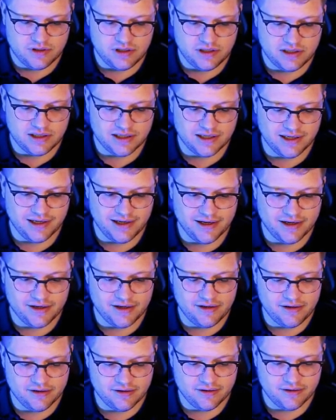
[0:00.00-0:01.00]
declare
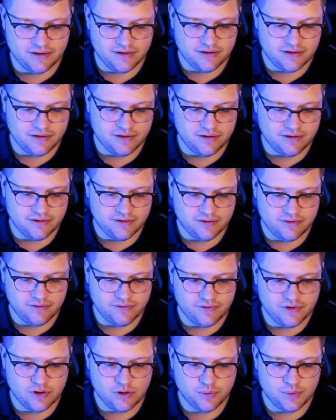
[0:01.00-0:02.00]
here
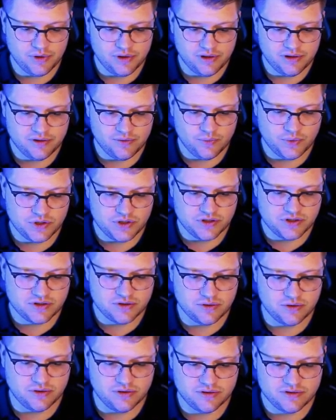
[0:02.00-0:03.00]
a variable which is
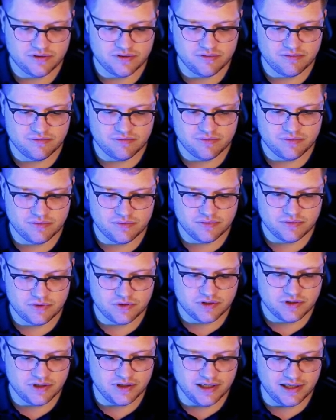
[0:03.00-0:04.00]
called
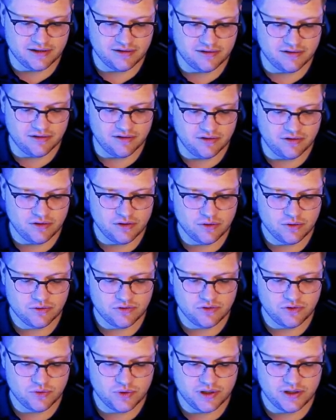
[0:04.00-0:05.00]
selected
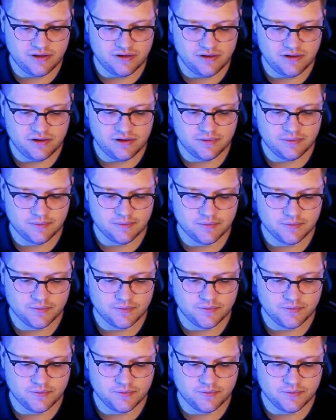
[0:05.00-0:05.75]
node UID,